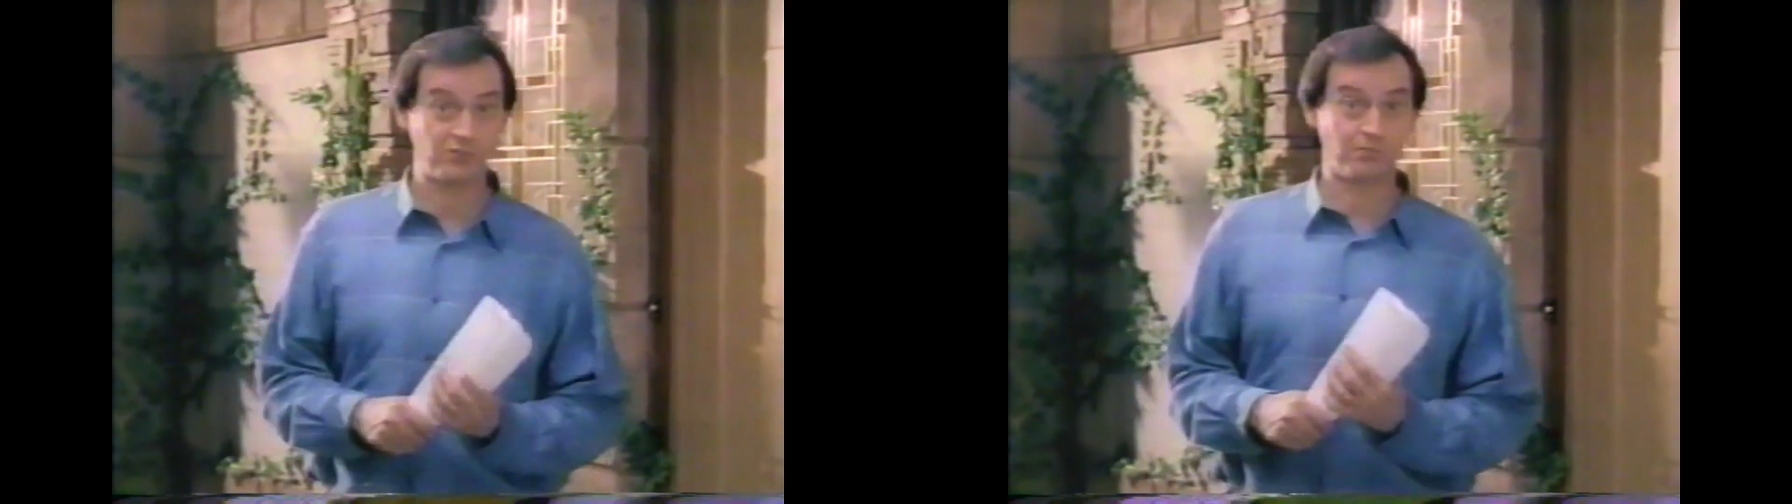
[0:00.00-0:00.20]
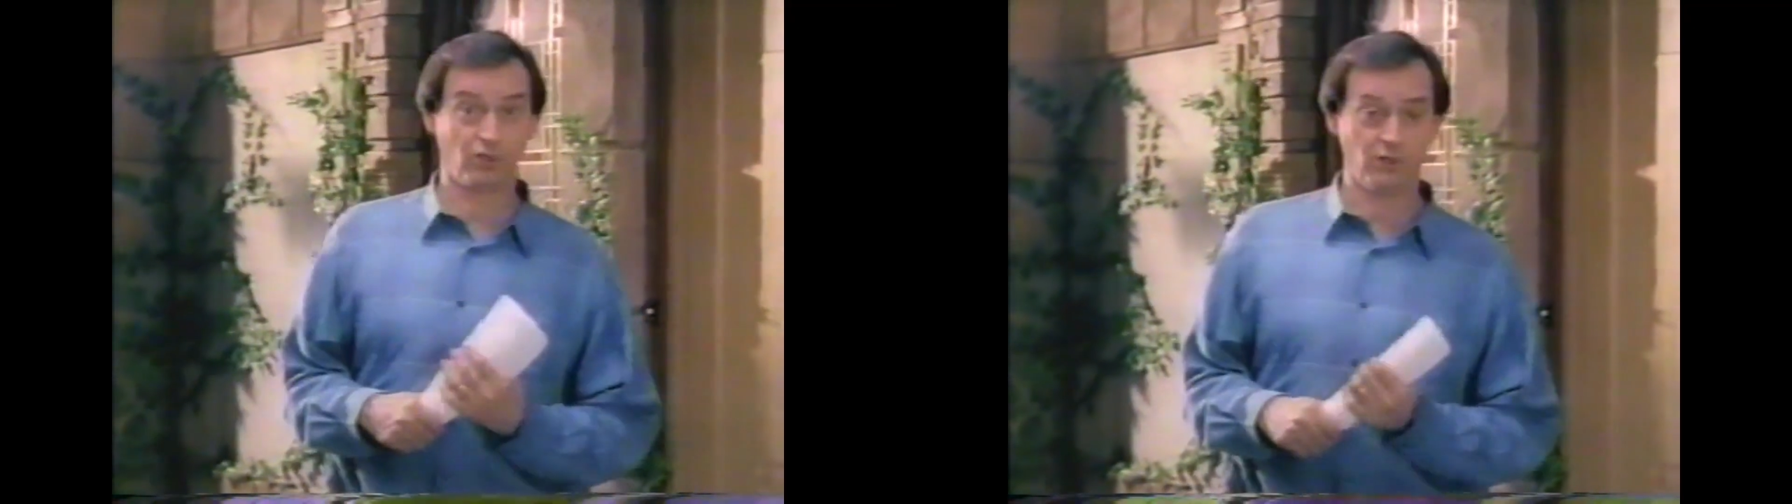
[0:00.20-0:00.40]

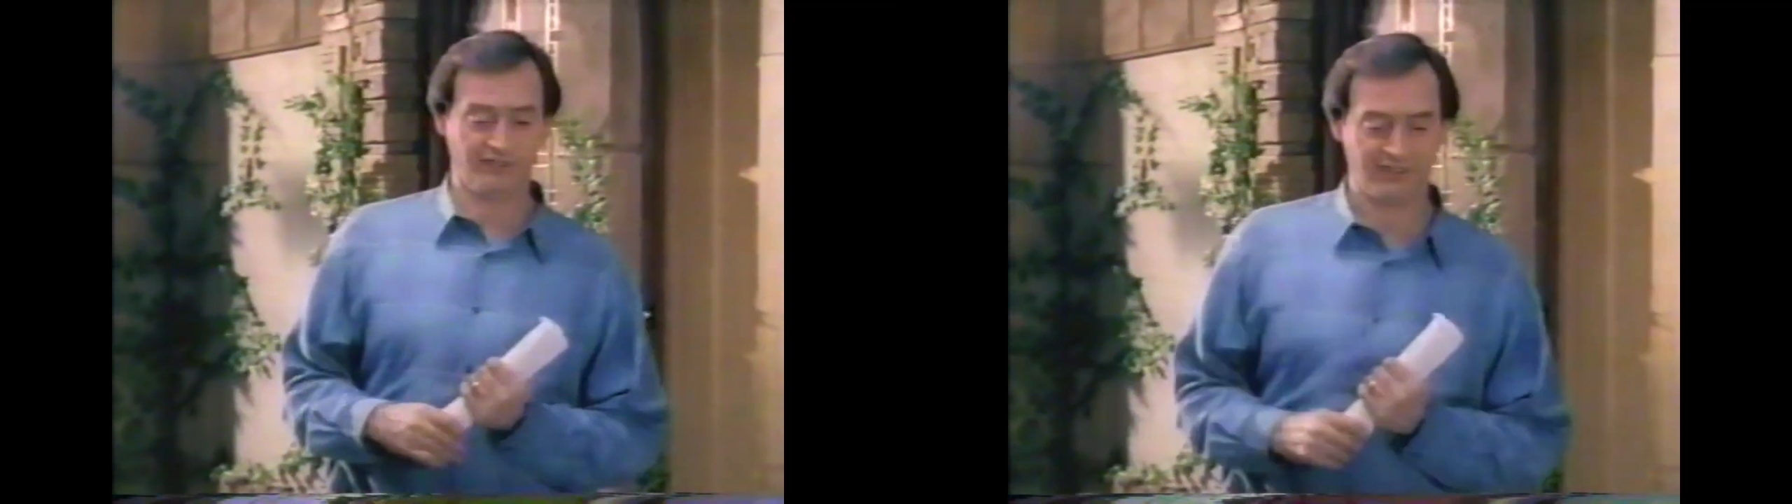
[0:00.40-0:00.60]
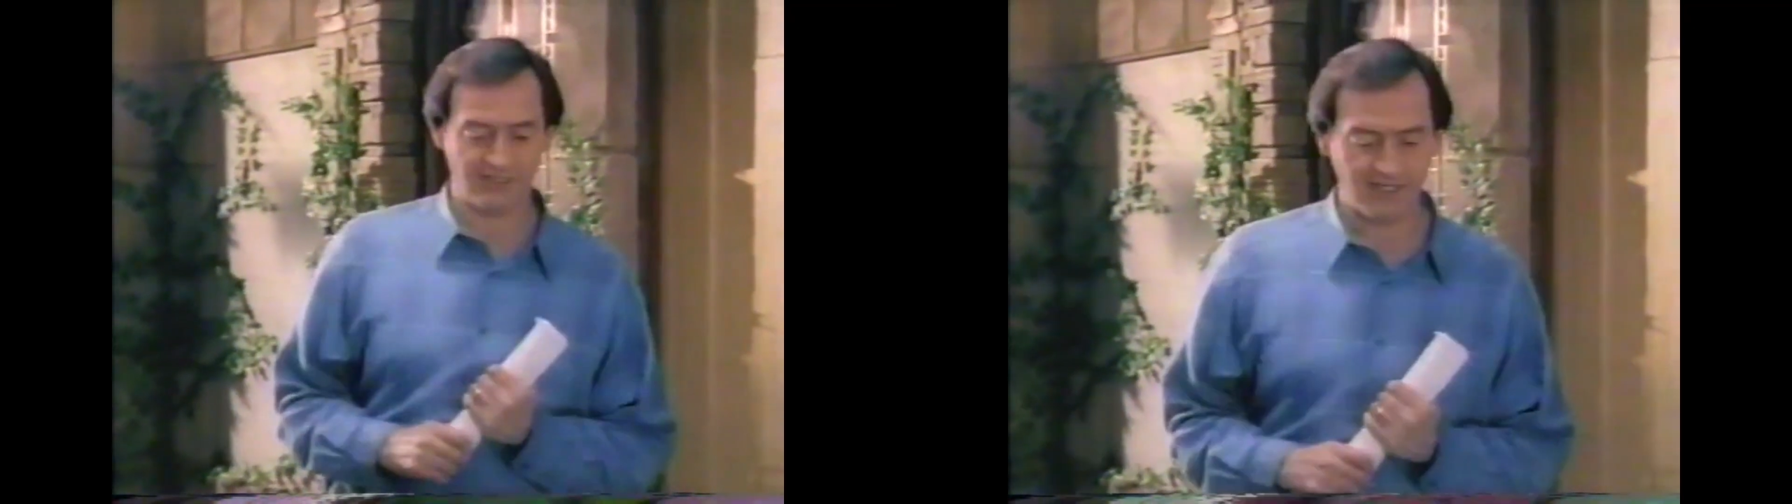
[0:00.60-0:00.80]

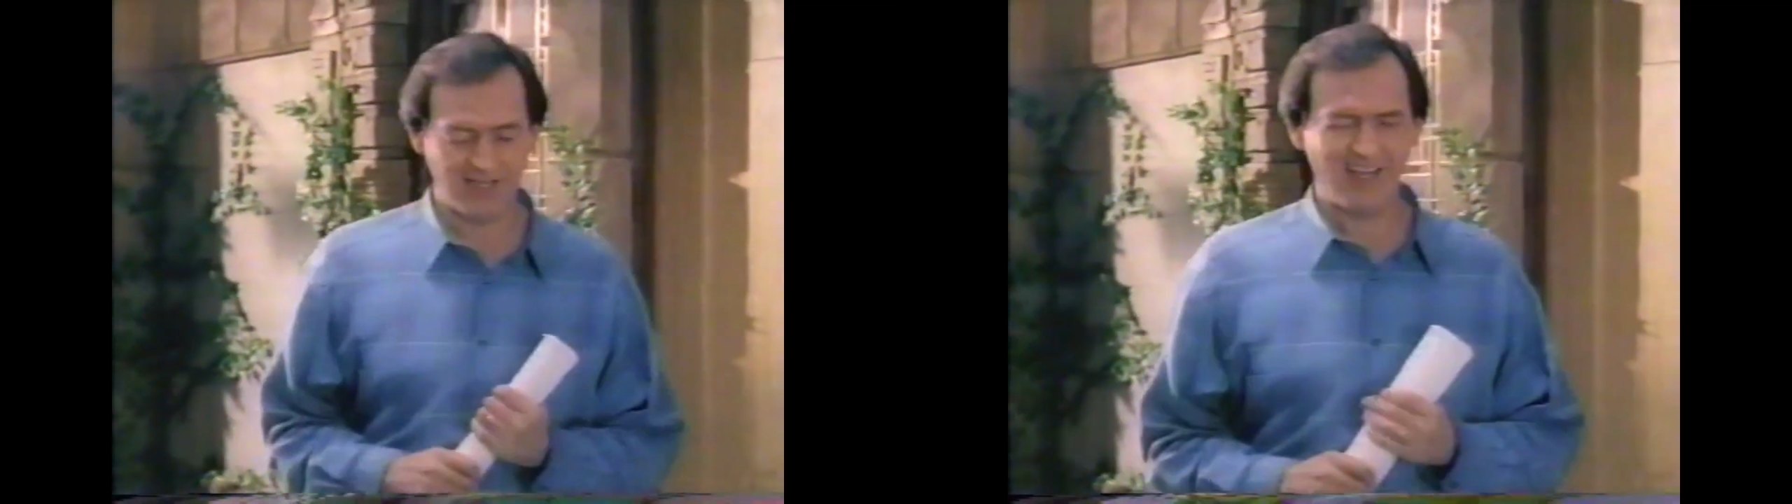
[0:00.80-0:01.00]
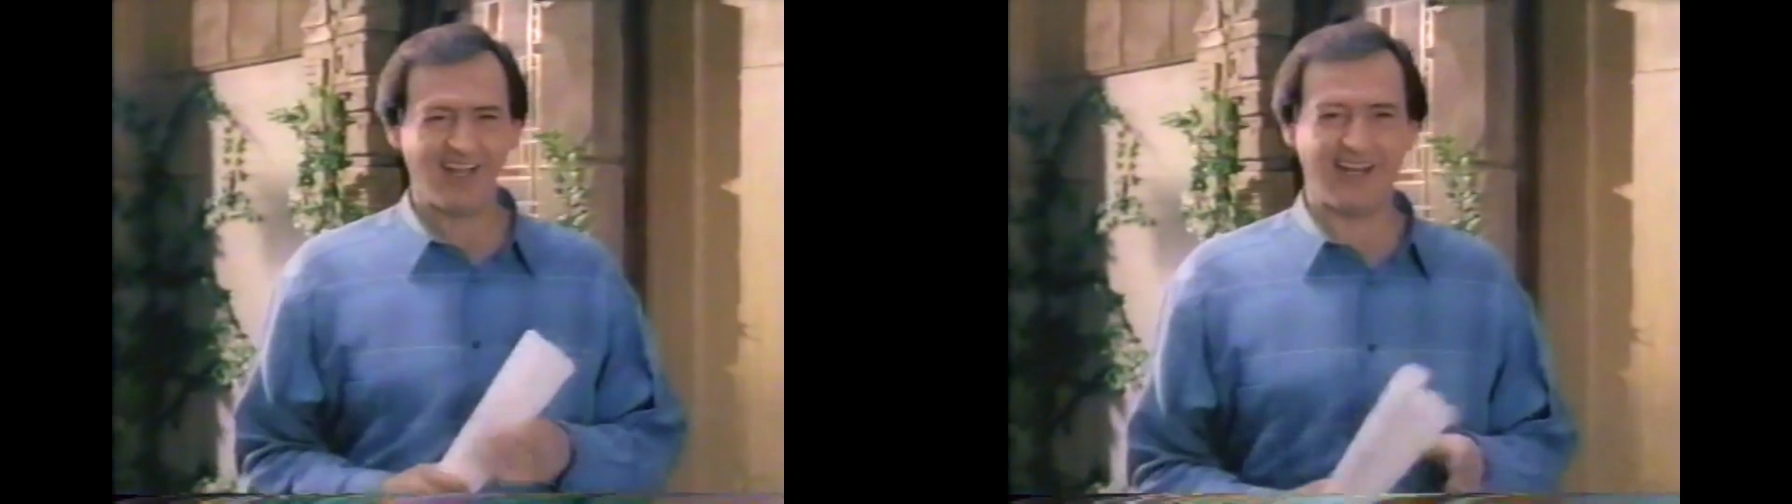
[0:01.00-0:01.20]
was
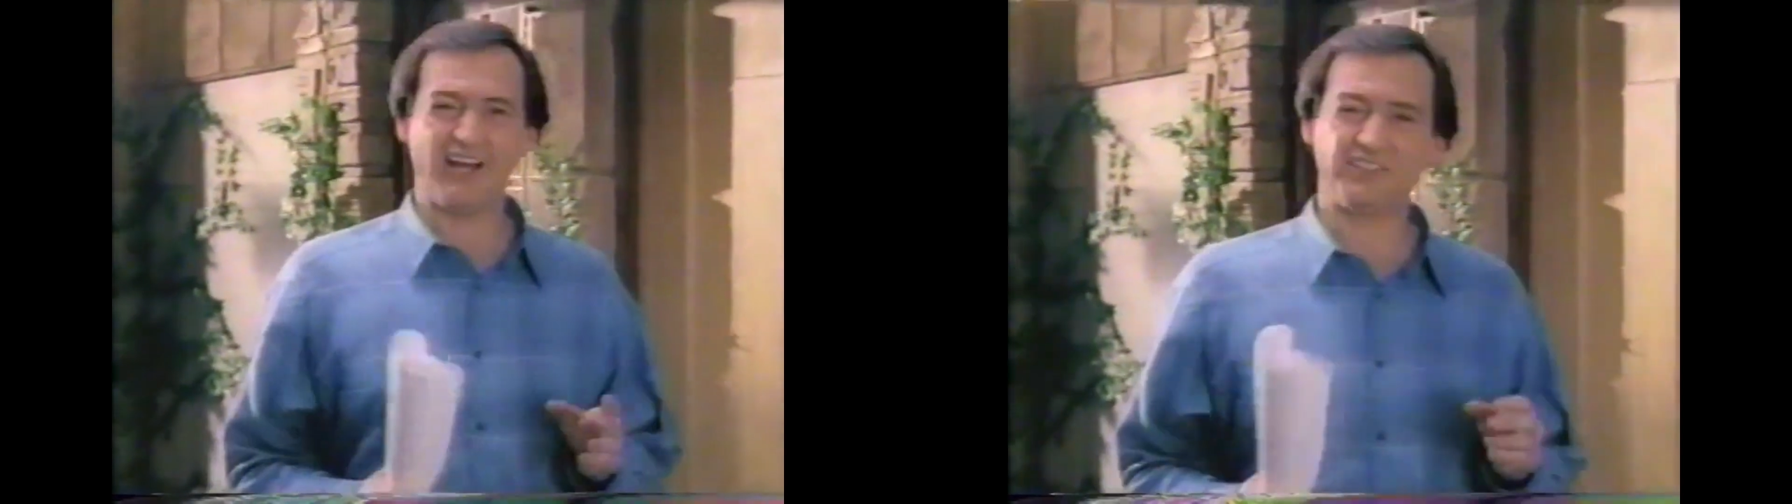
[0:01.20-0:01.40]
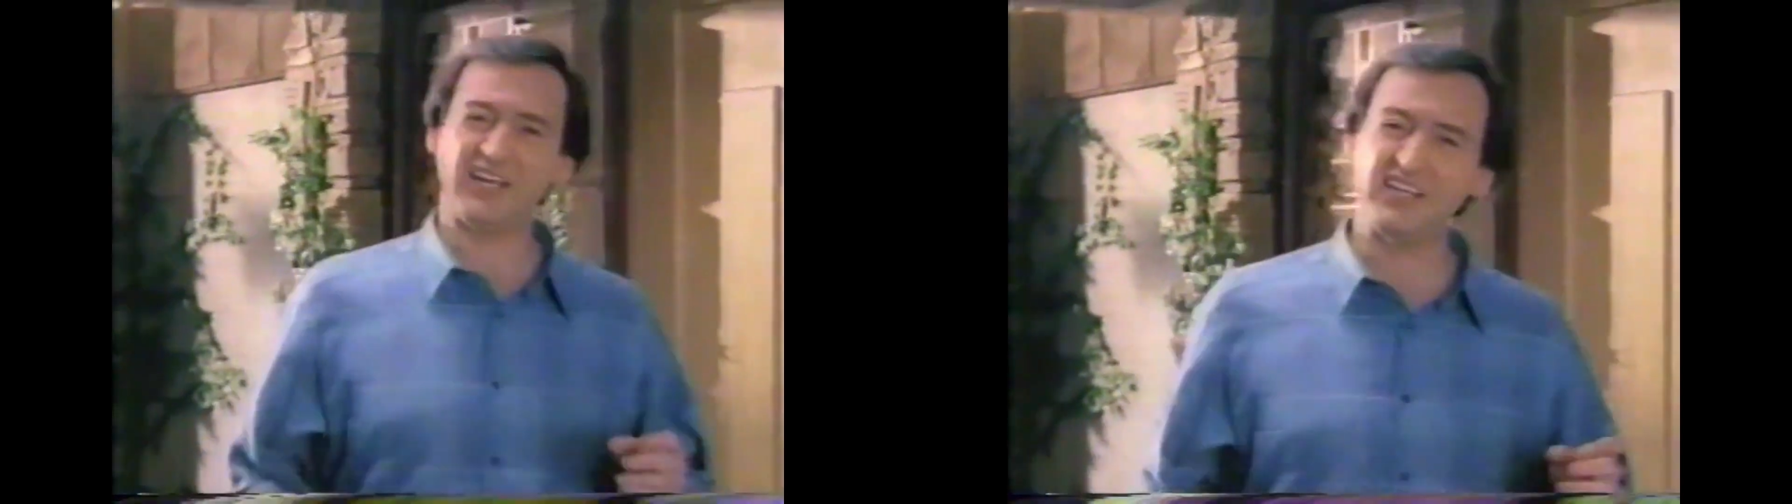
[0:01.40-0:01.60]
Joe
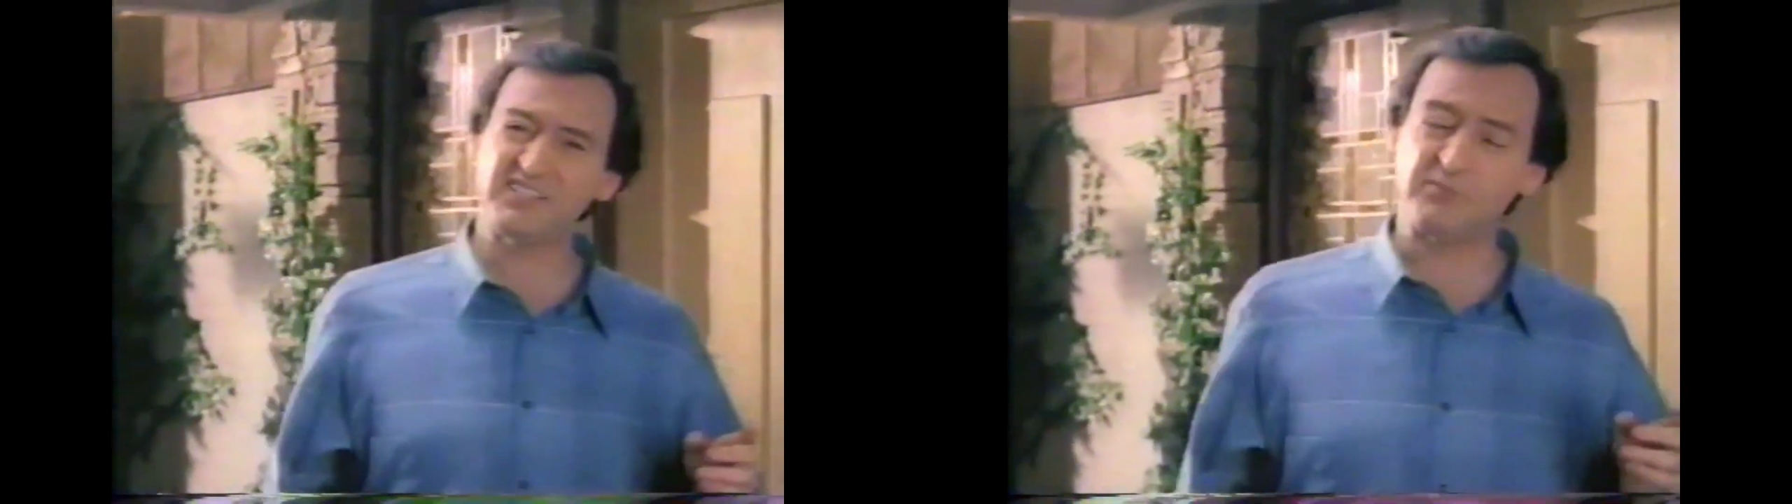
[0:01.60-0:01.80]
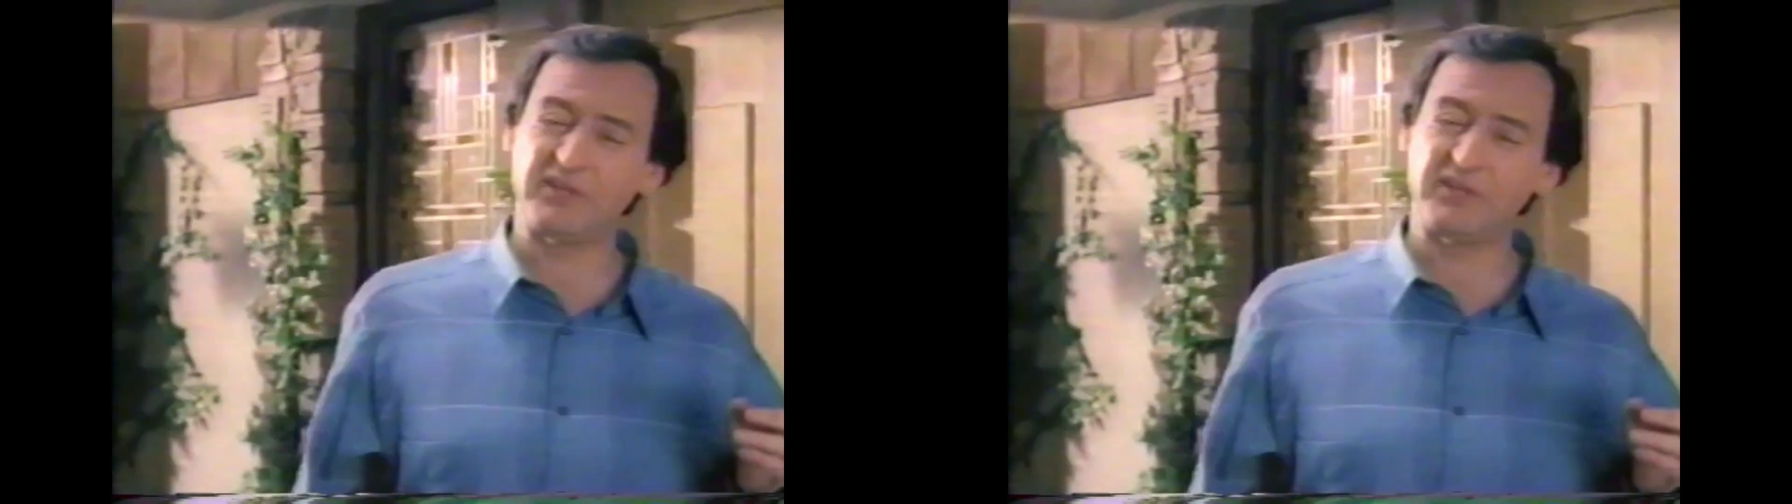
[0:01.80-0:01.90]
Flaherty.